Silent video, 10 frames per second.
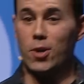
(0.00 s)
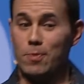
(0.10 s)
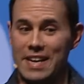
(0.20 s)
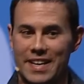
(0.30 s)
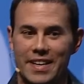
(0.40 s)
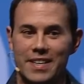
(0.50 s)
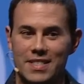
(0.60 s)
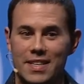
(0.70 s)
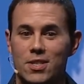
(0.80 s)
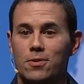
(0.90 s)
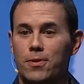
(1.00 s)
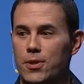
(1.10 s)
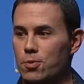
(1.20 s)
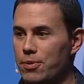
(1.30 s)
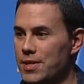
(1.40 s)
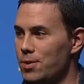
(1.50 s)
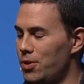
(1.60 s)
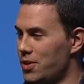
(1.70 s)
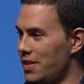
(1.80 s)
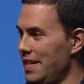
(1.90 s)
go back, in a sense, to first
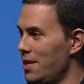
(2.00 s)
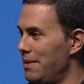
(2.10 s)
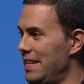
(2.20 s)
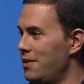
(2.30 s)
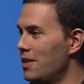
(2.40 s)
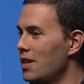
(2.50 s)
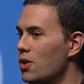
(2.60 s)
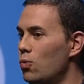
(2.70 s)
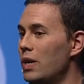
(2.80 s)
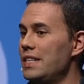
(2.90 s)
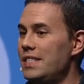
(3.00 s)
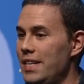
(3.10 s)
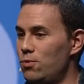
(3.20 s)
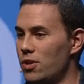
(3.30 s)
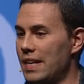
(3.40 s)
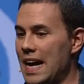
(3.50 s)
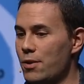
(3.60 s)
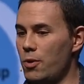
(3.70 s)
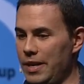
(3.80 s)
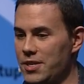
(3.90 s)
principles and think about what did work, how
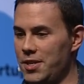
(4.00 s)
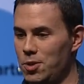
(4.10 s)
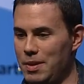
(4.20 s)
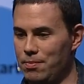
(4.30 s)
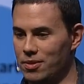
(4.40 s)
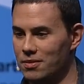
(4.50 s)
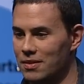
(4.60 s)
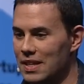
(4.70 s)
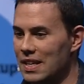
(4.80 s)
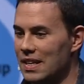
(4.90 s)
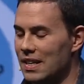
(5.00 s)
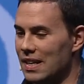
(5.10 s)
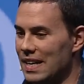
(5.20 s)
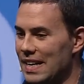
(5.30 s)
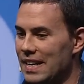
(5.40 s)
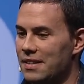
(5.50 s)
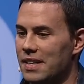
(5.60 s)
do we reach these people? Uh,